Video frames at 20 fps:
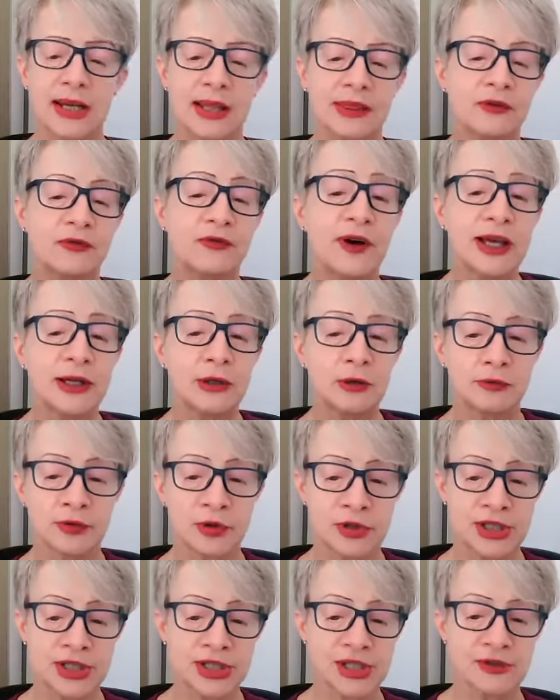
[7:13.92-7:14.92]
Now, the final
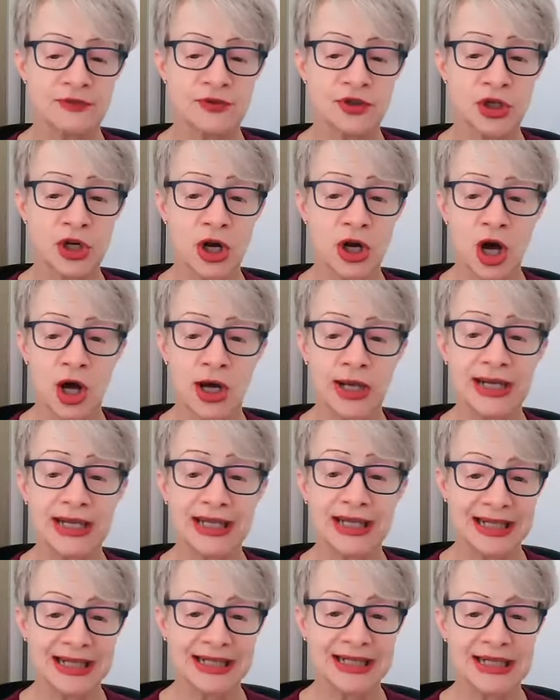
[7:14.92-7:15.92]
verses of John
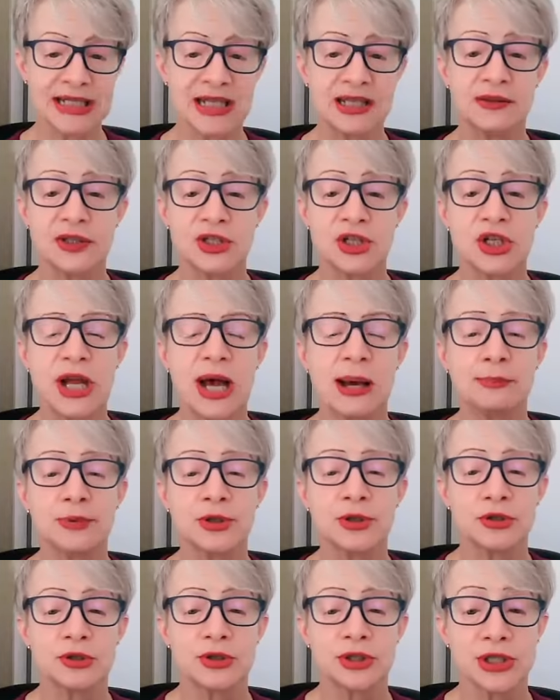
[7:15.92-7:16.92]
19, the
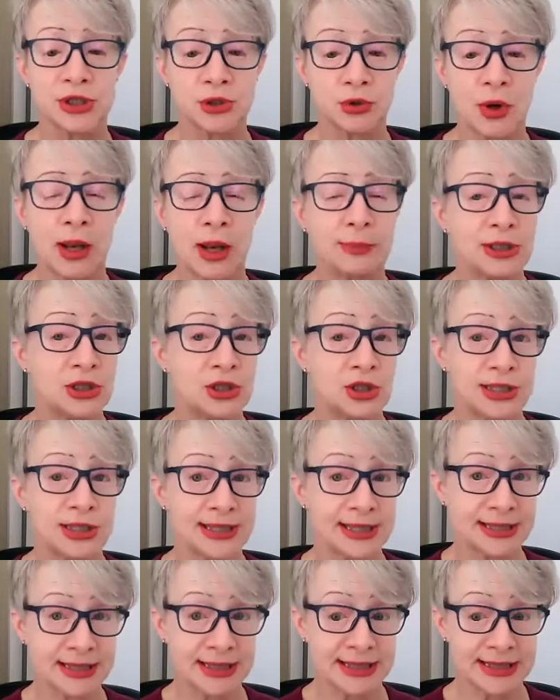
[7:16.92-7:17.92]
chapter describing
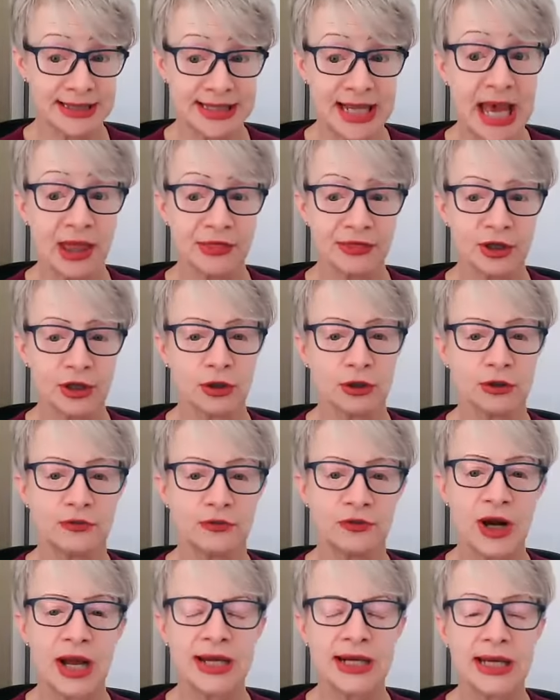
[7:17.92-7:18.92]
Jesus' death on Good
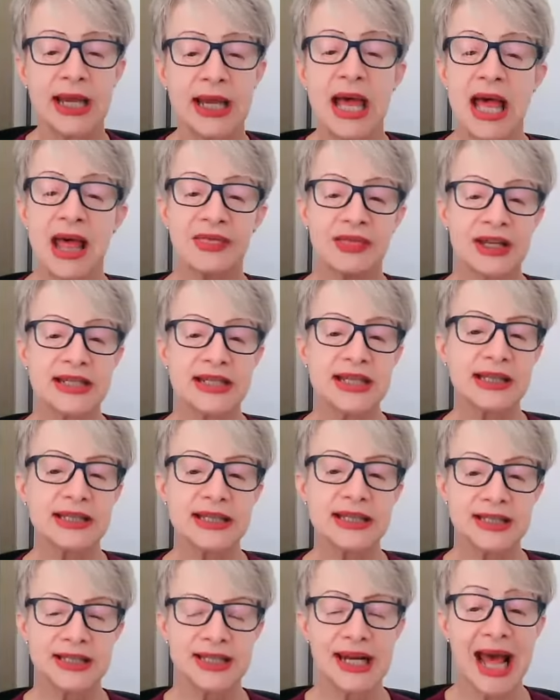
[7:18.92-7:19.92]
Friday, they tell
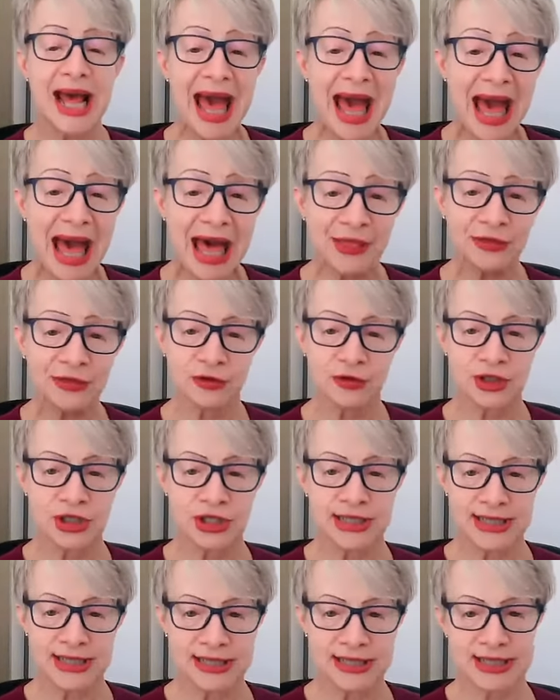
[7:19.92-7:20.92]
us that after
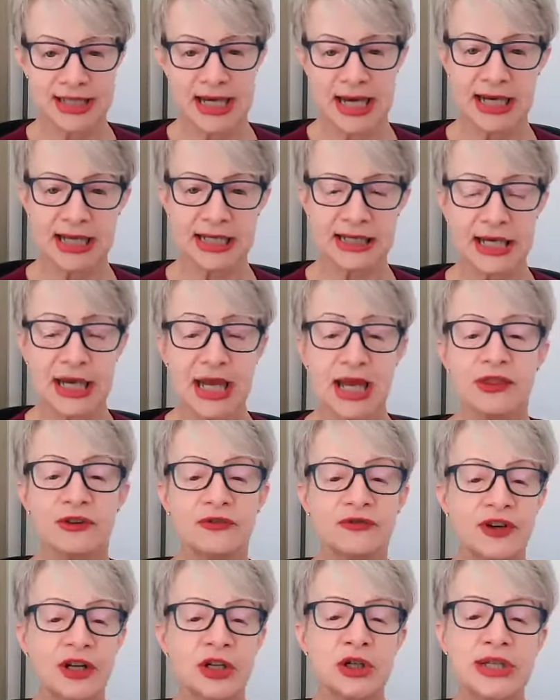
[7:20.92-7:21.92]
Jesus died,
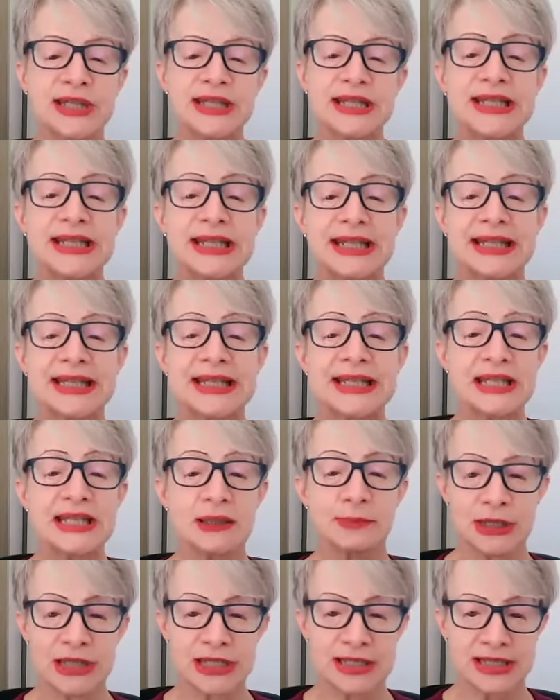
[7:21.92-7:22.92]
the Pharisee
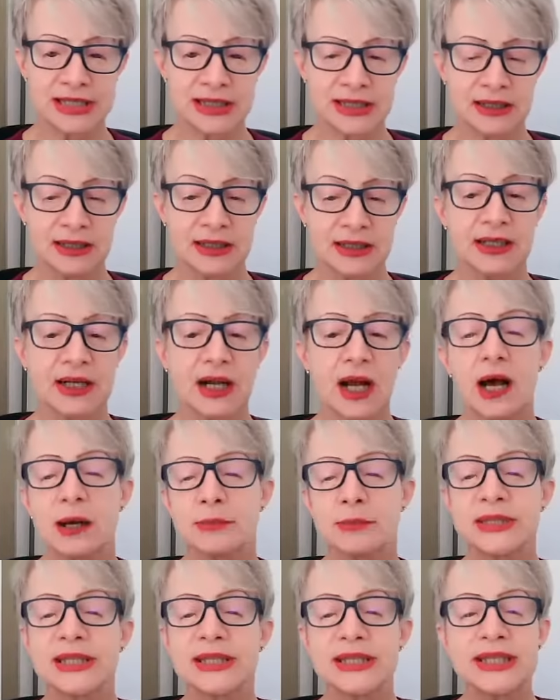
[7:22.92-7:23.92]
Nicodemus
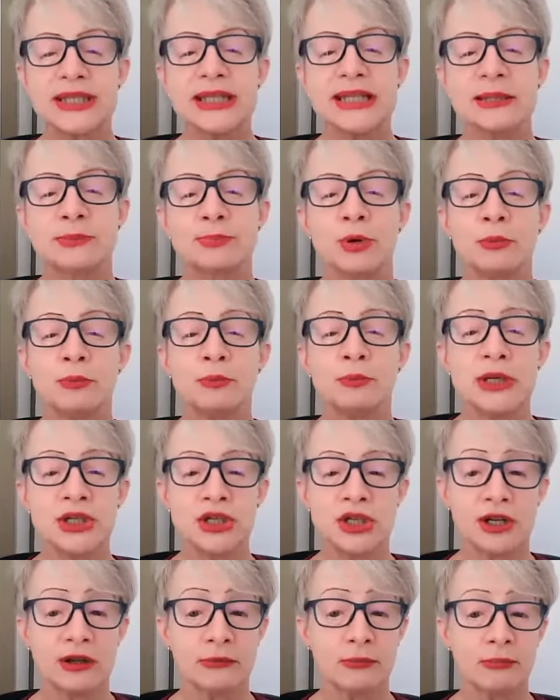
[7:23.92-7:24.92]
comes and seeks
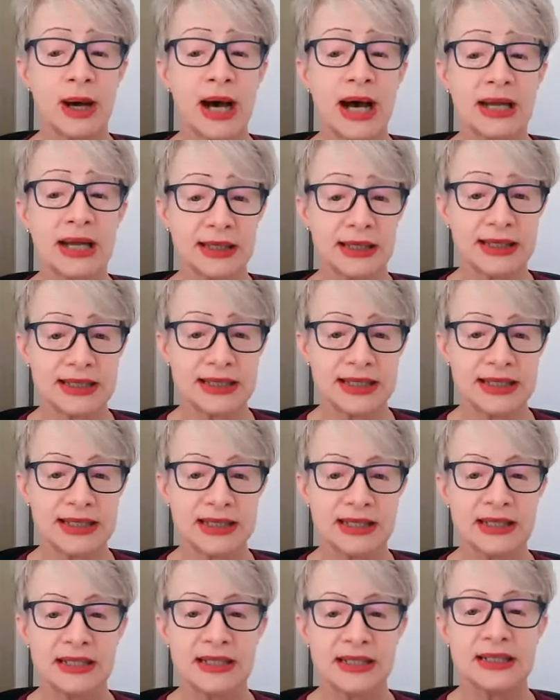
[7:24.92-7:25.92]
permission of Pilate
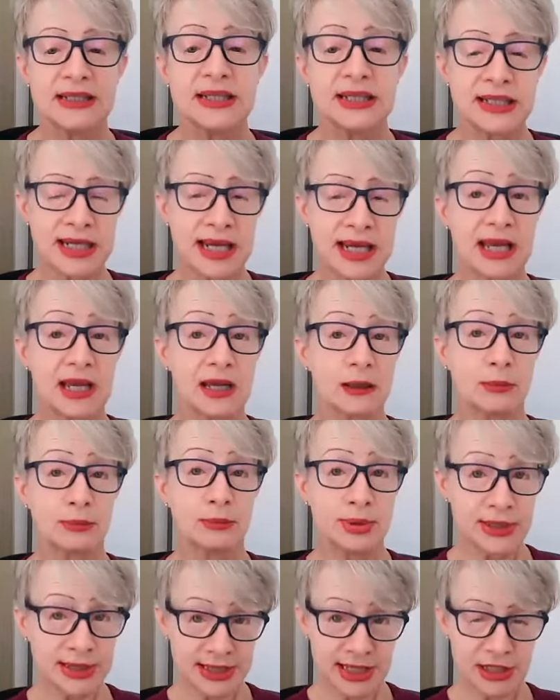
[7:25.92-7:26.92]
to take
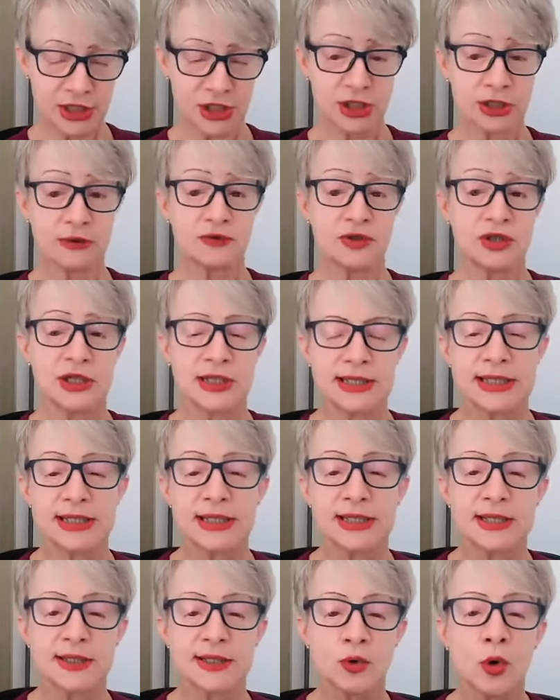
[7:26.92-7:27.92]
possession of
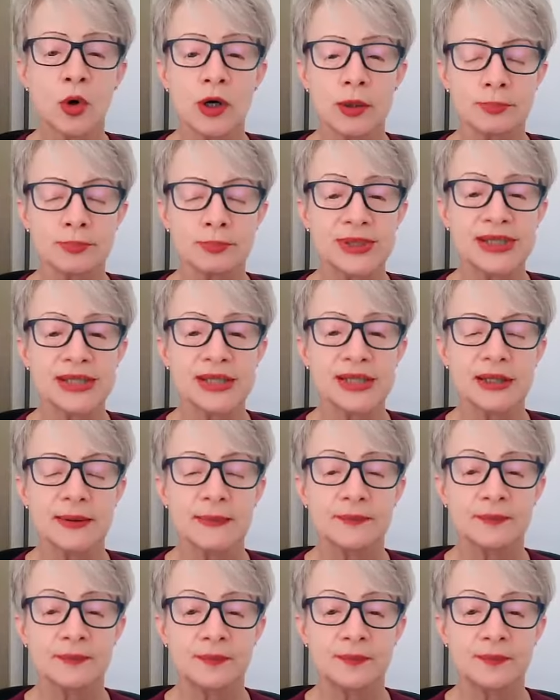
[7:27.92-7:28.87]
Jesus' corpse.